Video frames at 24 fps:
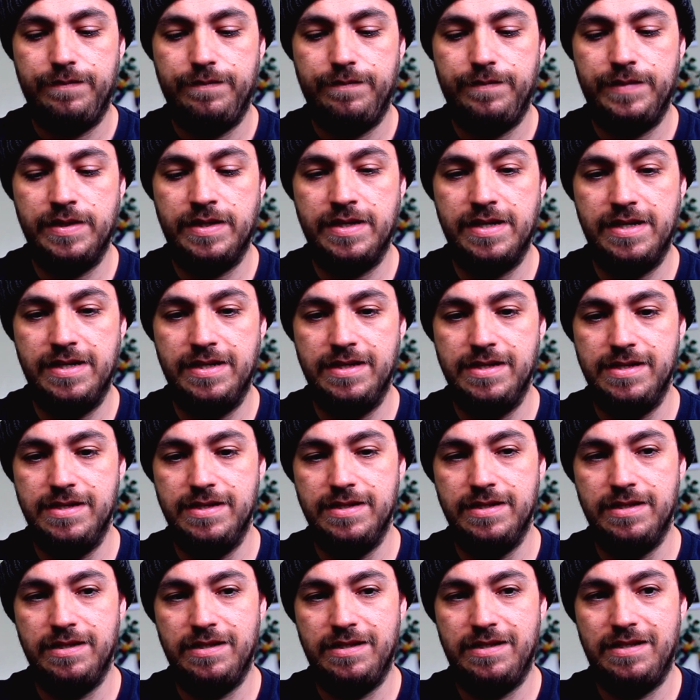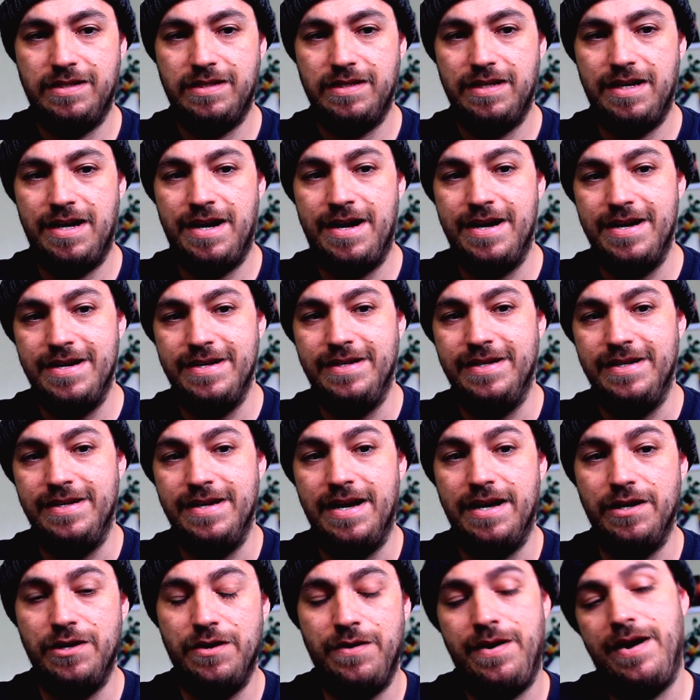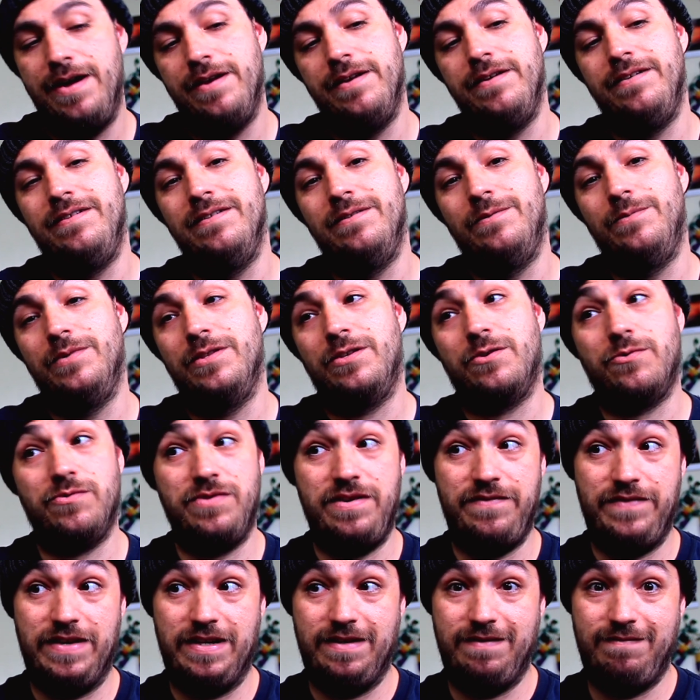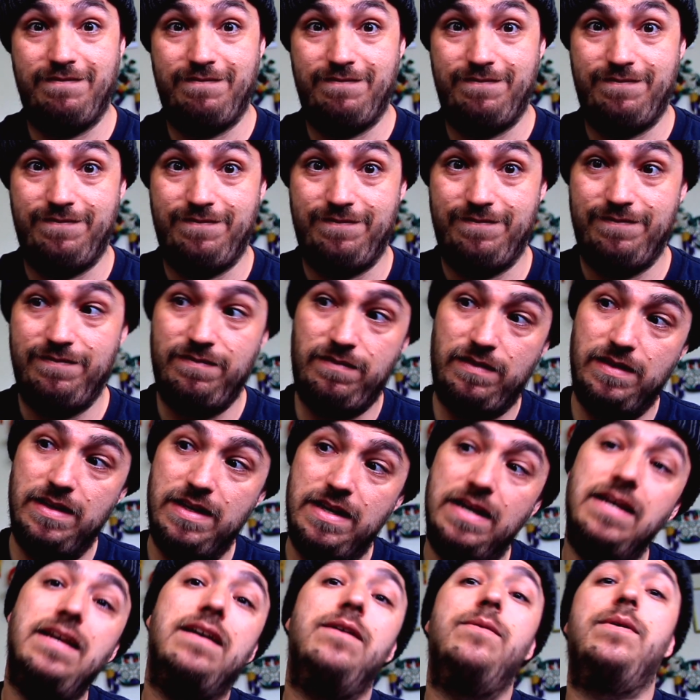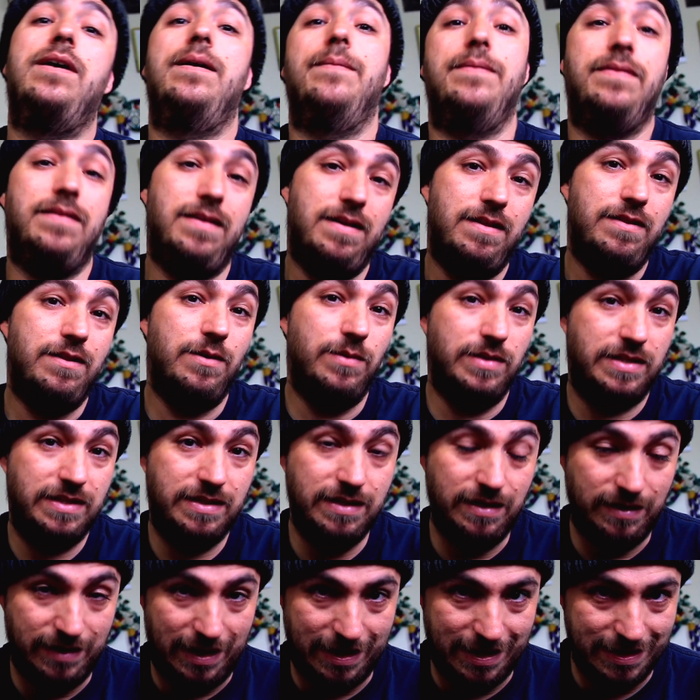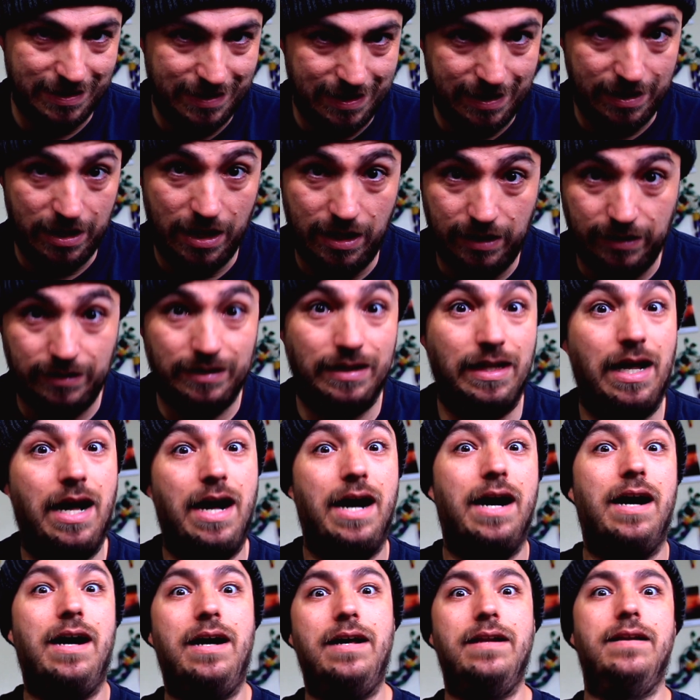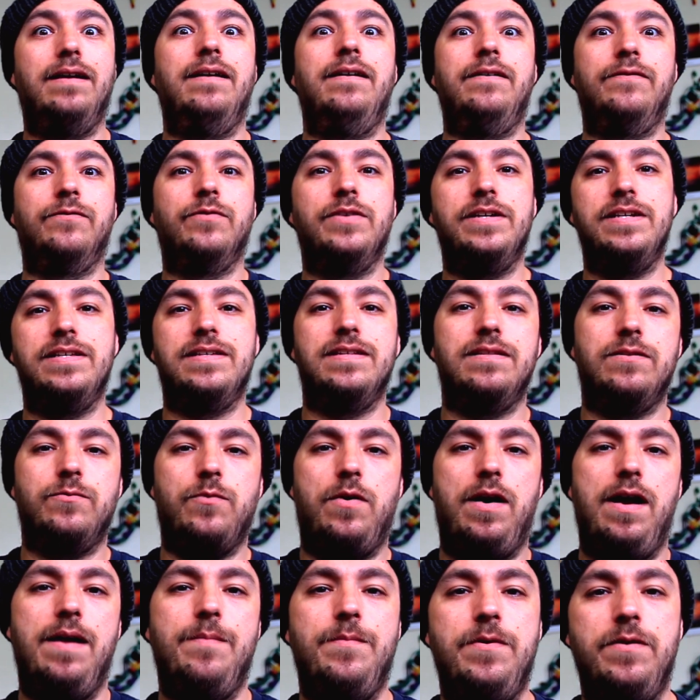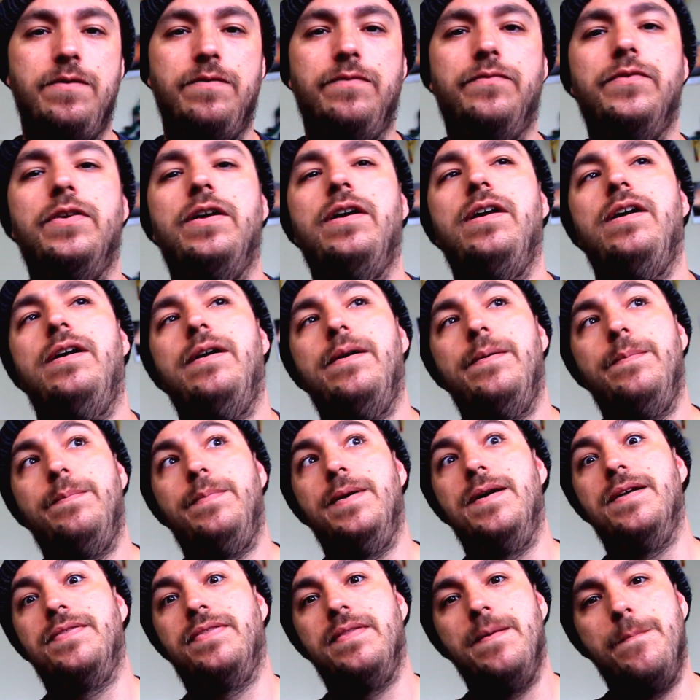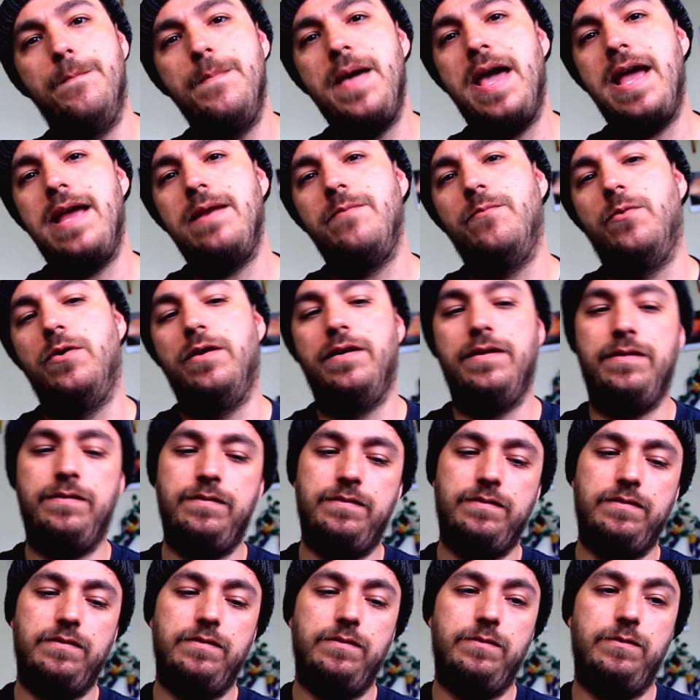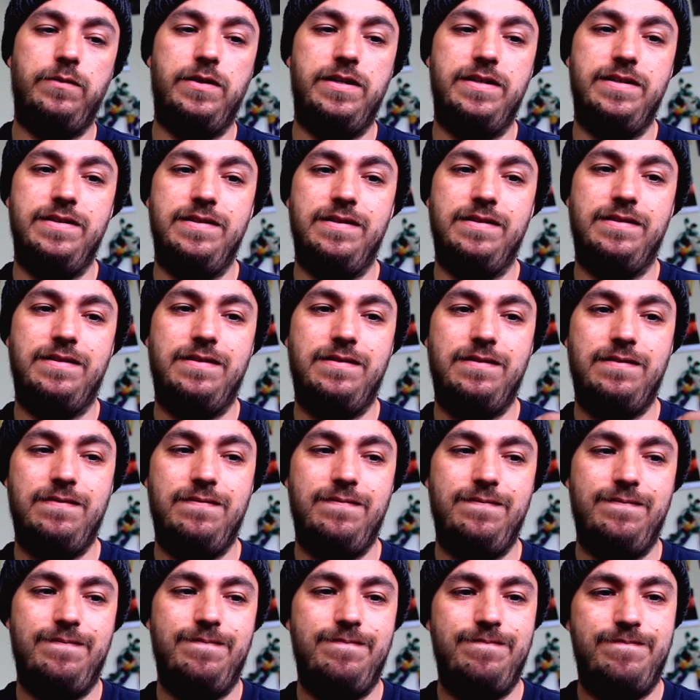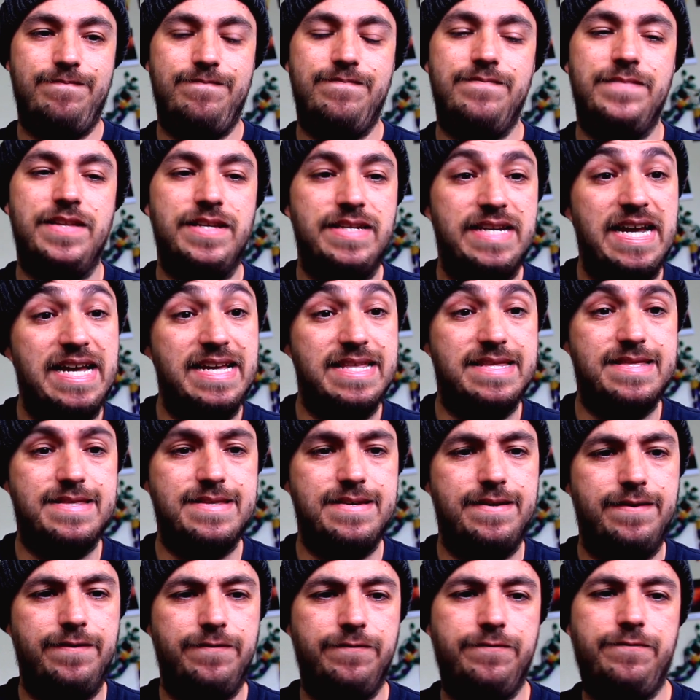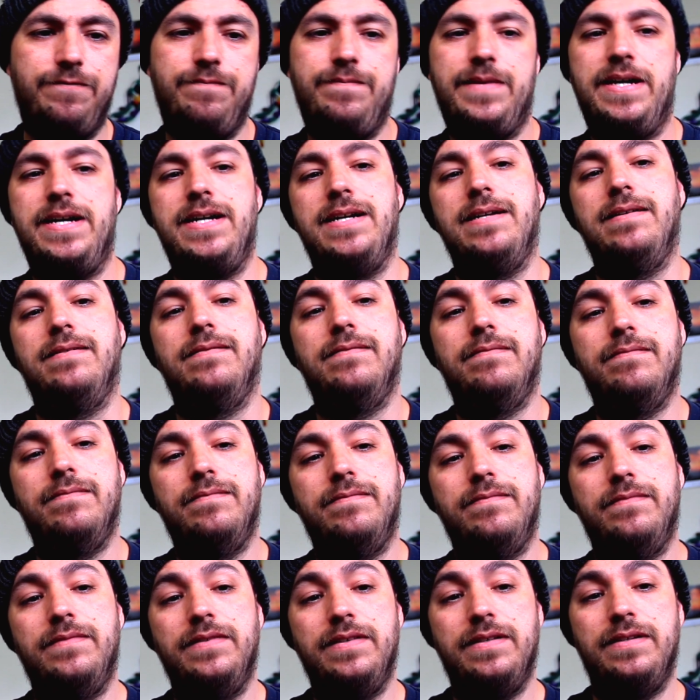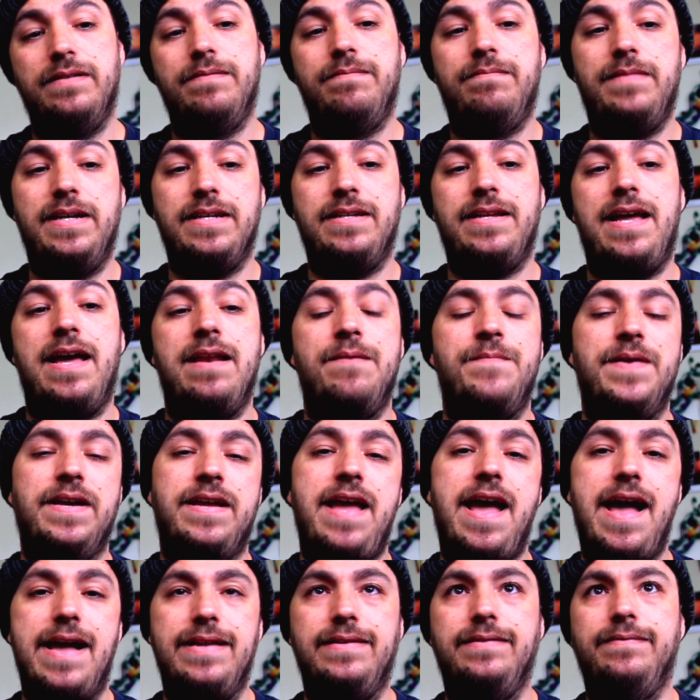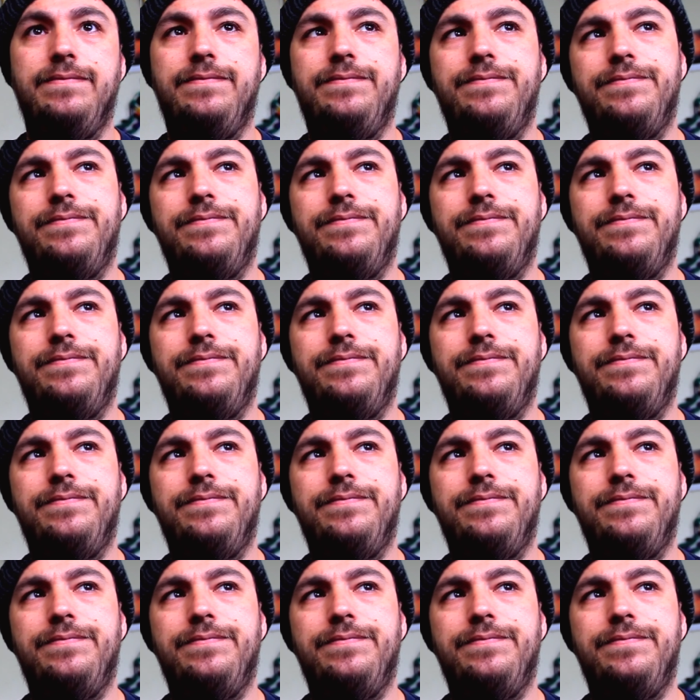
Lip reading: because I did not know how to deal with grieving. Well, there was still, like I said, a lot of reasons why I moved. But the main one was the death of my dad and my cat.